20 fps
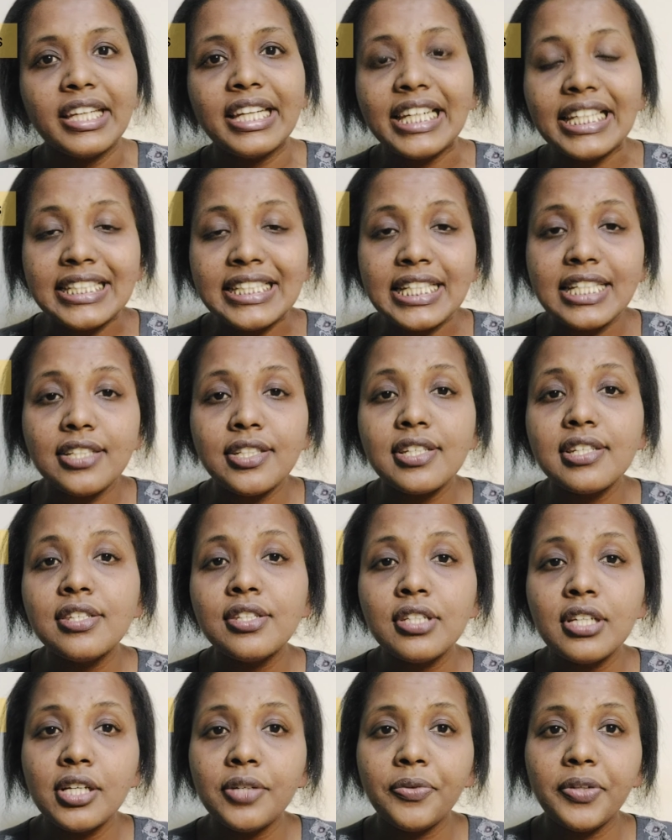It teaches
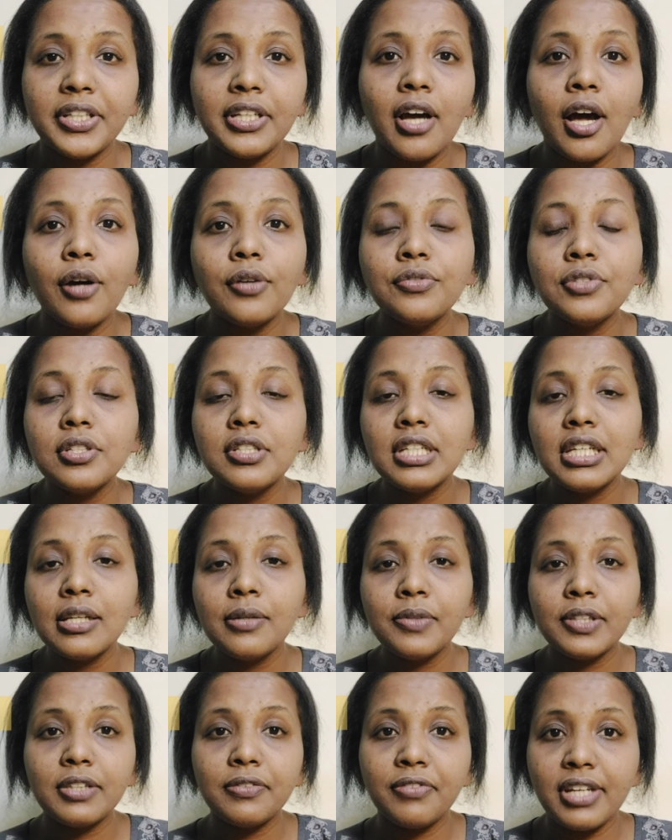children how to deal
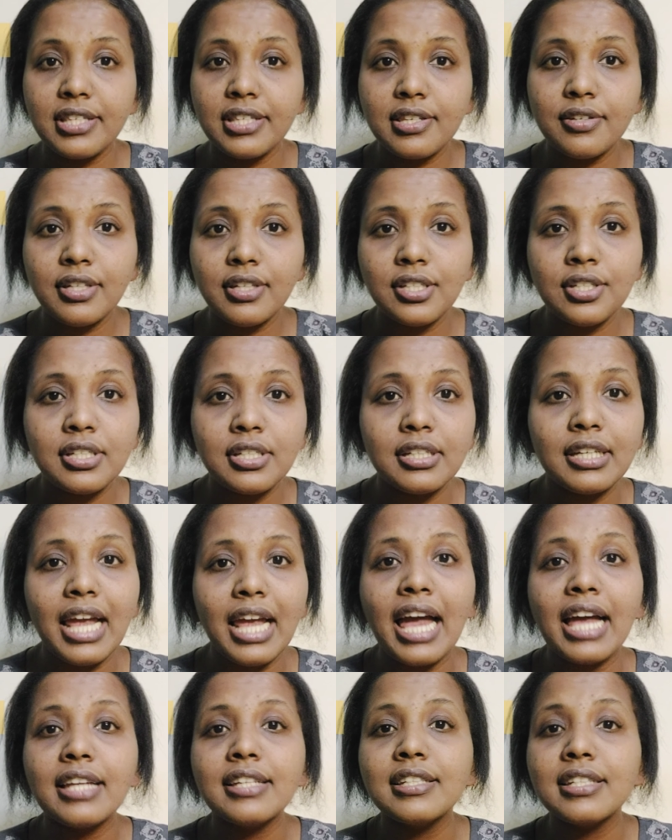with frustration
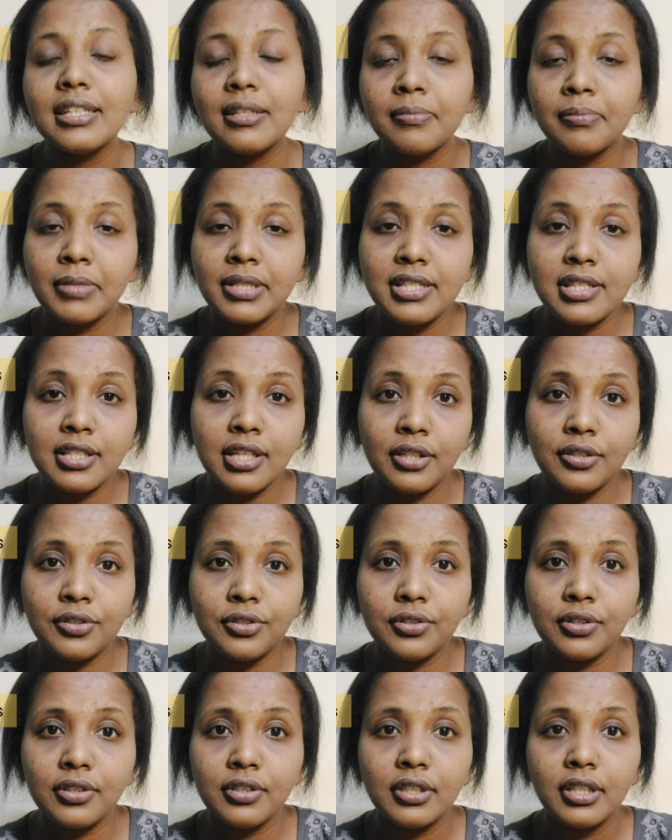and impulse
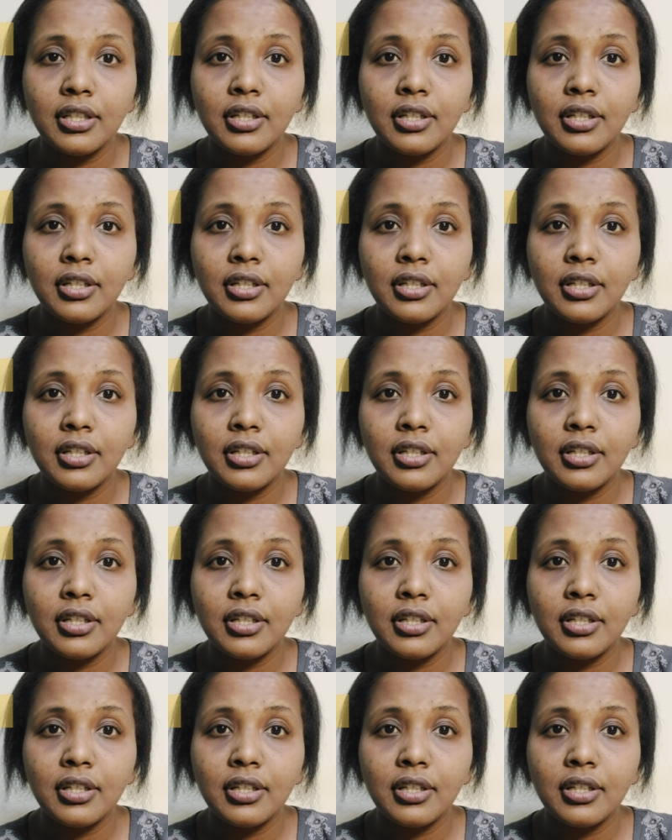control.